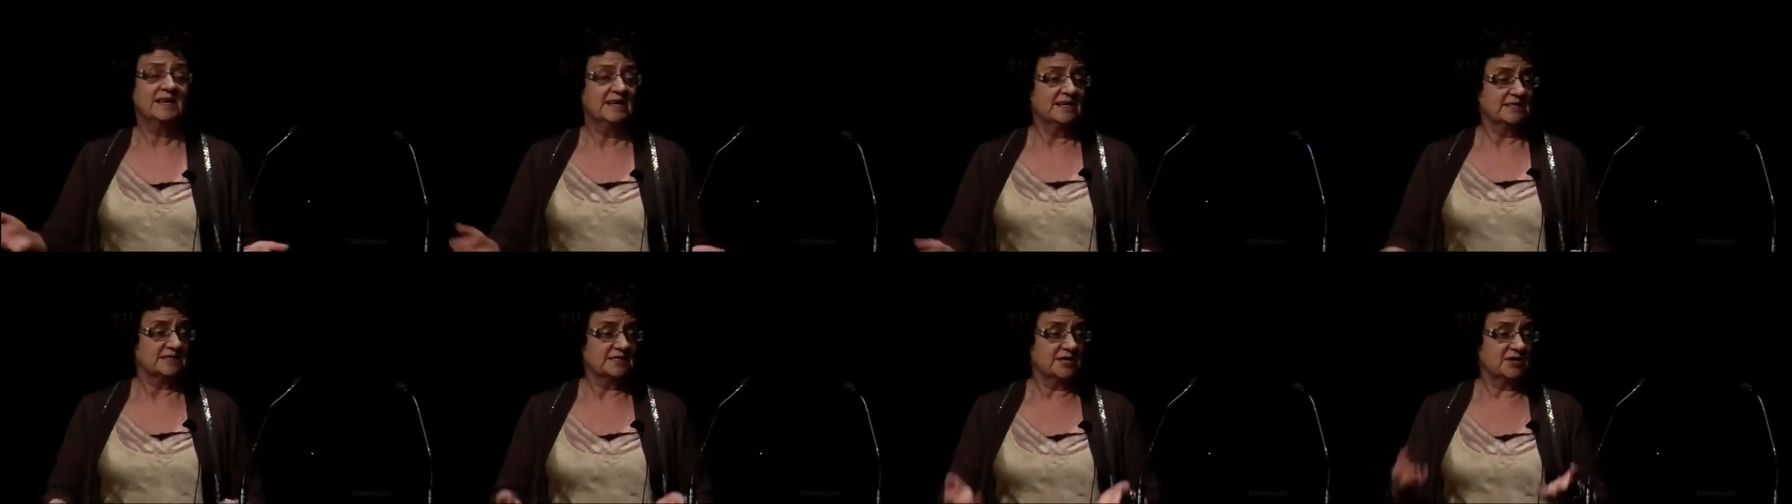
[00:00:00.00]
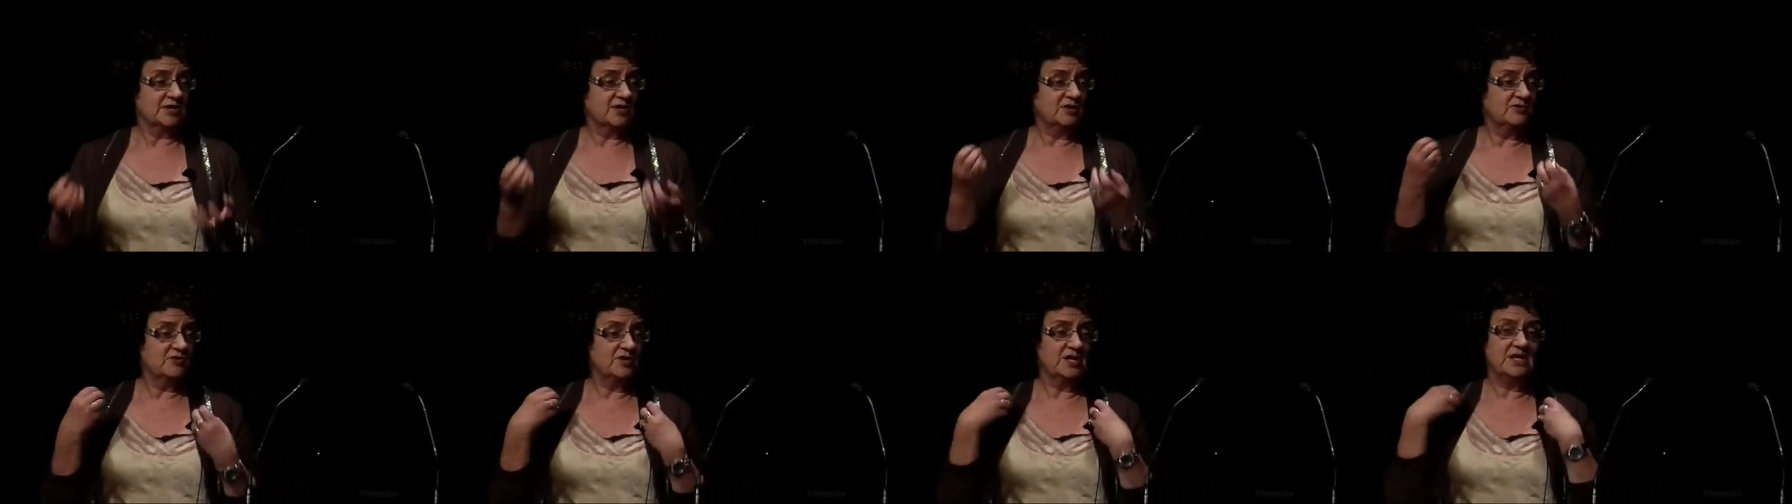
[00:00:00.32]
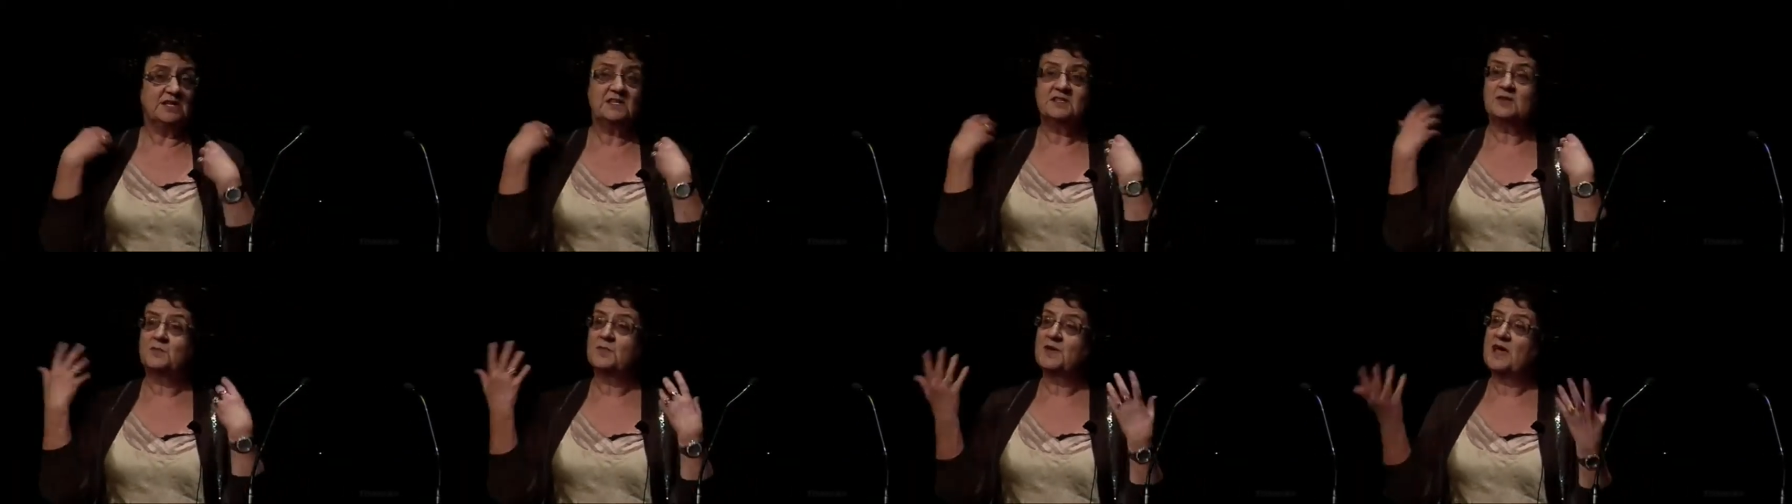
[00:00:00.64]
So you
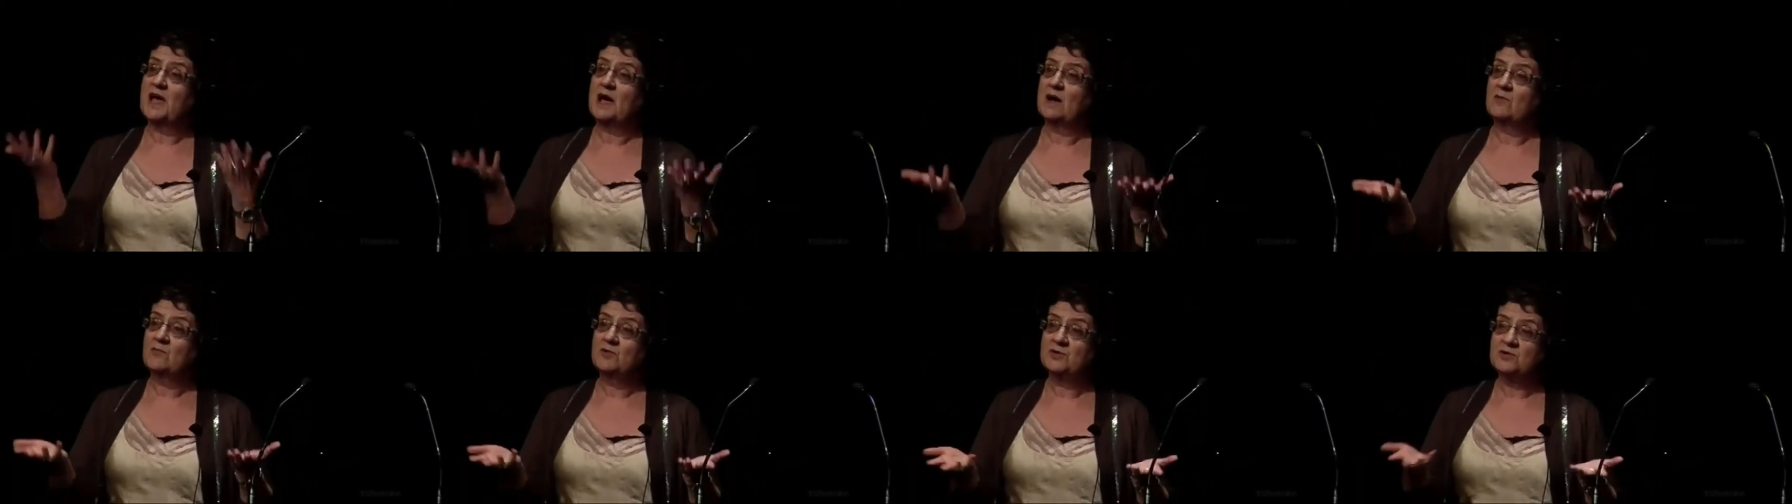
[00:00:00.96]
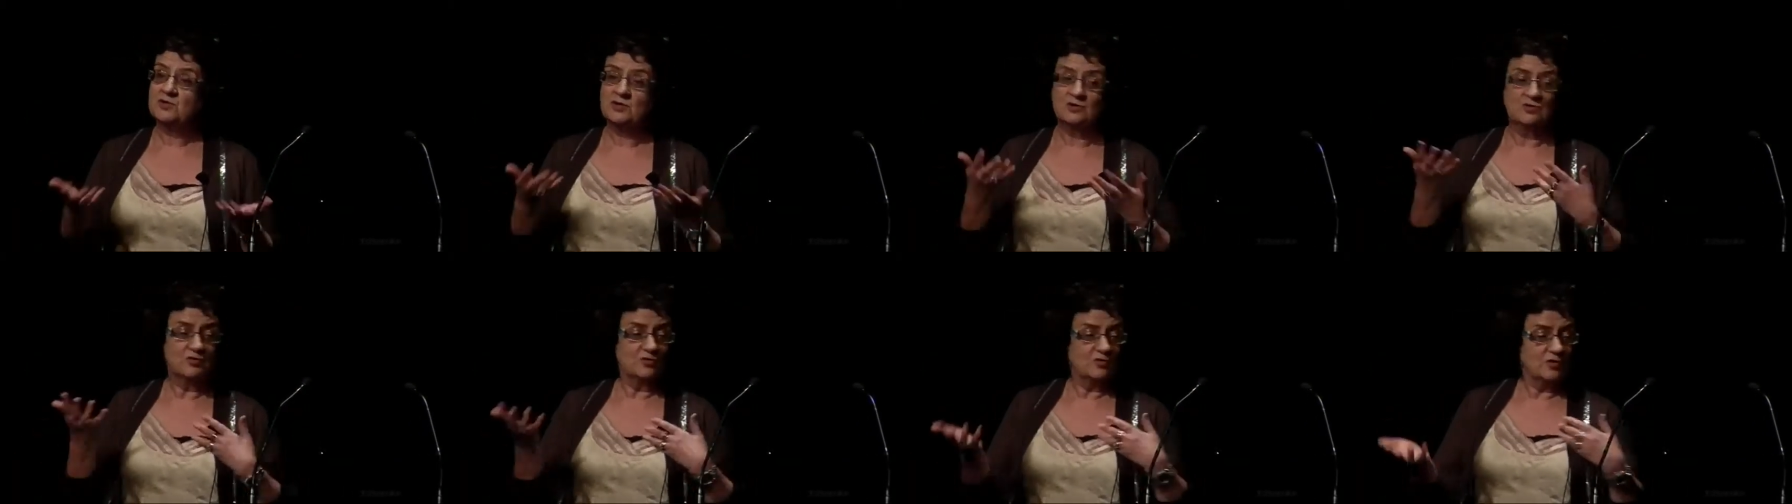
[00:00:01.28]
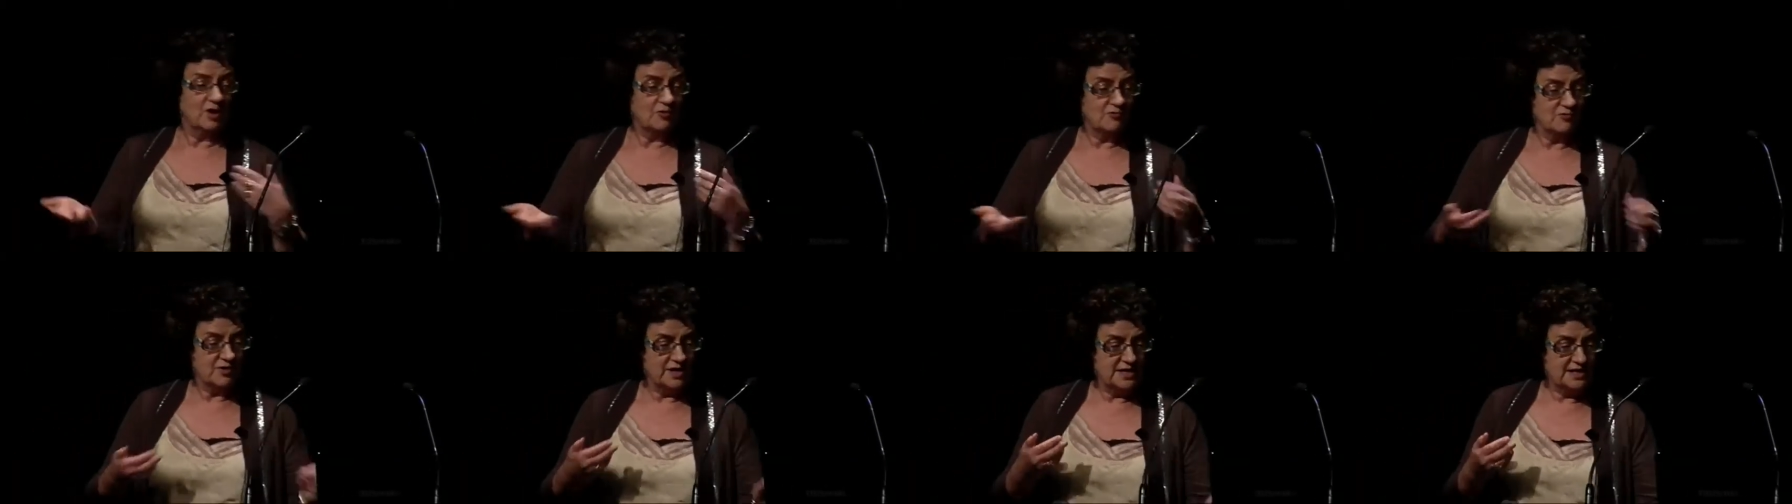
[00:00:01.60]
need to be able to
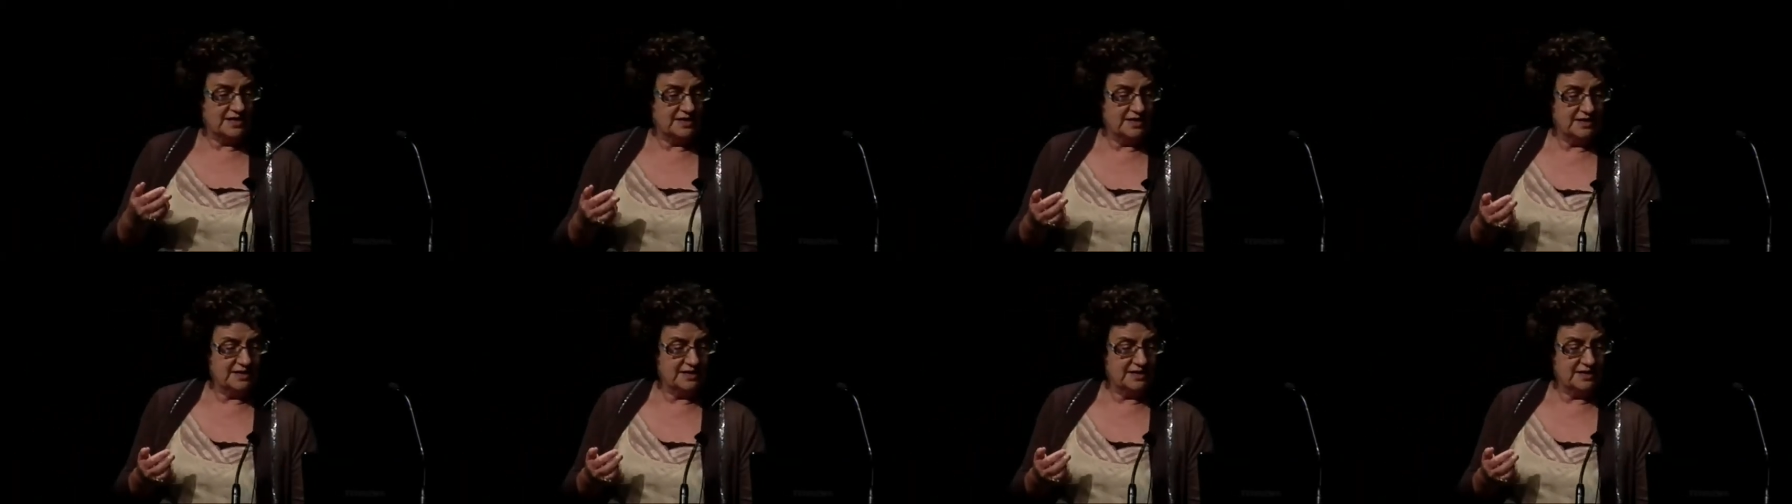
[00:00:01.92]
read